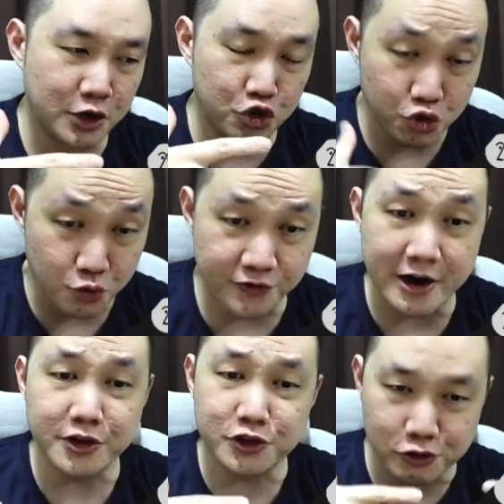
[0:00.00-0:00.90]

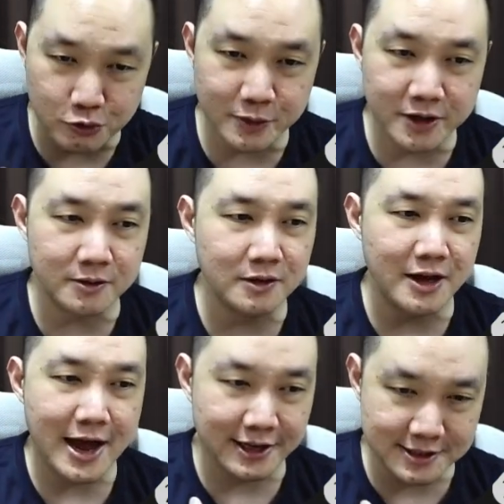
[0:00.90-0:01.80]
very human
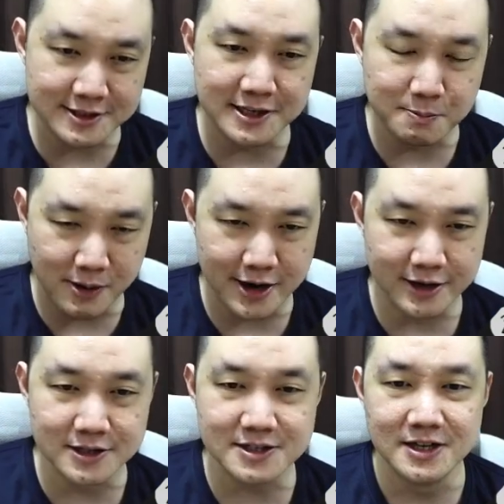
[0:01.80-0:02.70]
existing
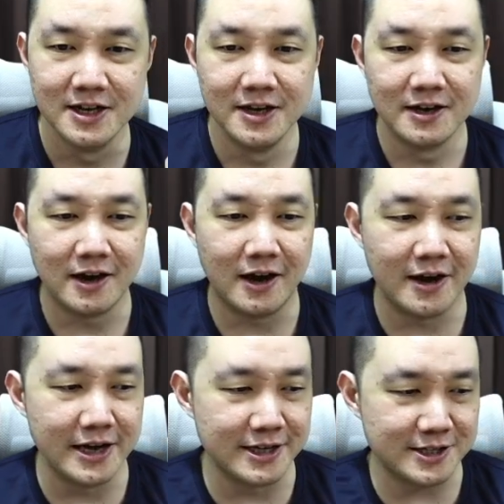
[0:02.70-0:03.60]
bias,
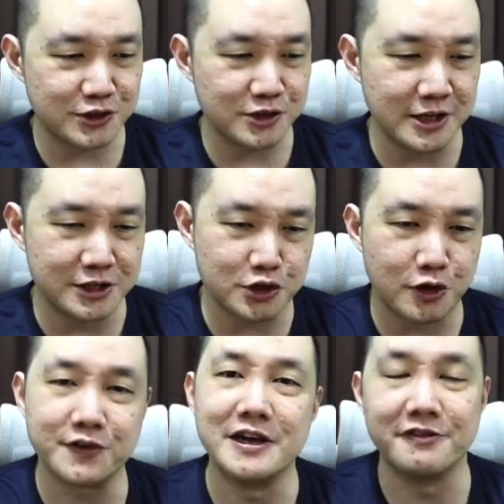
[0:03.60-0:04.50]
it sort
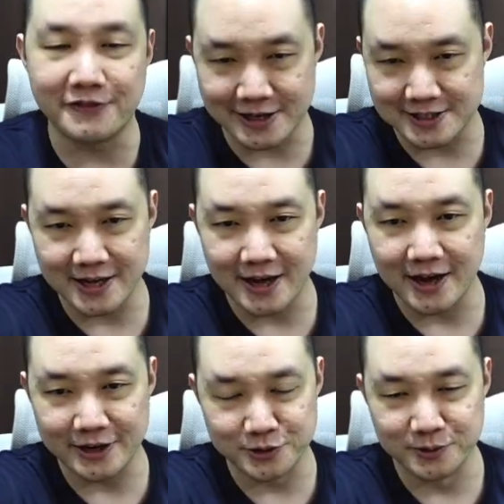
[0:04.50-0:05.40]
of infects the
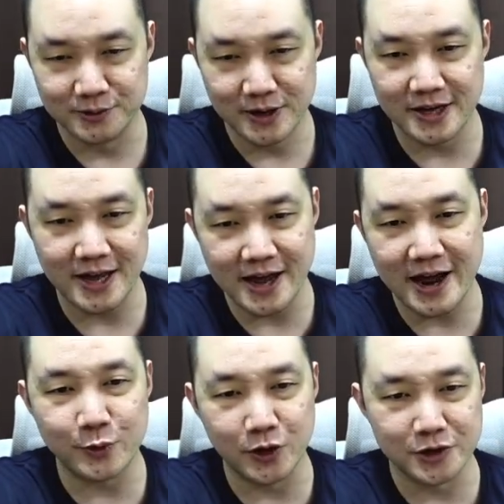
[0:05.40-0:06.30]
AI too, and the AI
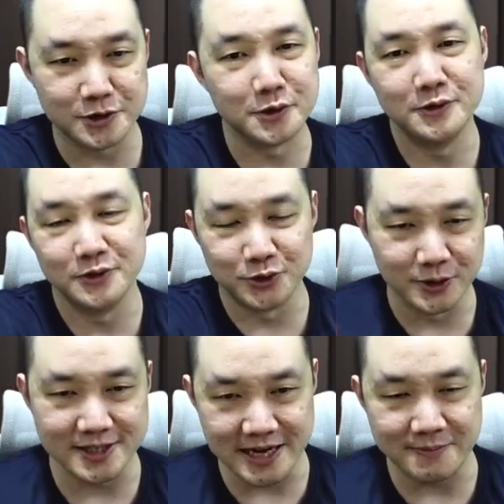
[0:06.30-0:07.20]
will also do the
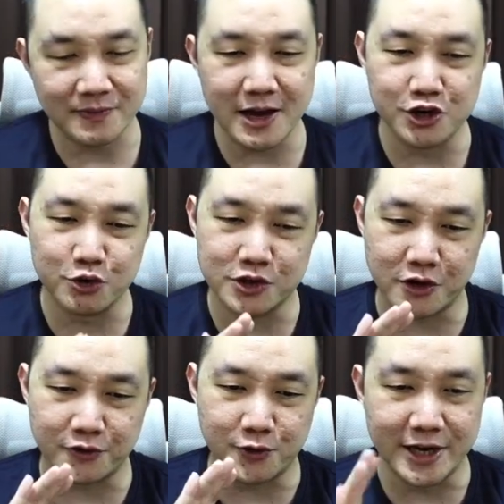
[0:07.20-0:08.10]
same, and you sort
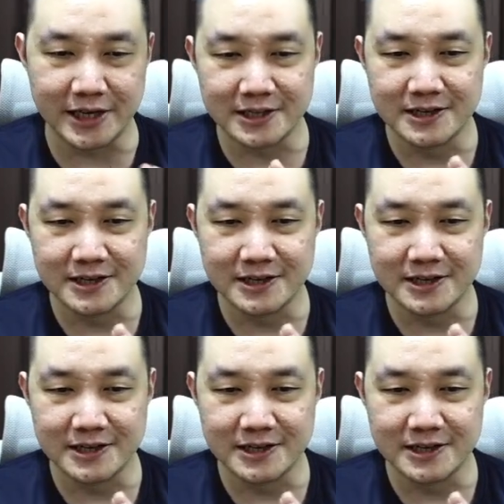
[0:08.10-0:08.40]
of creating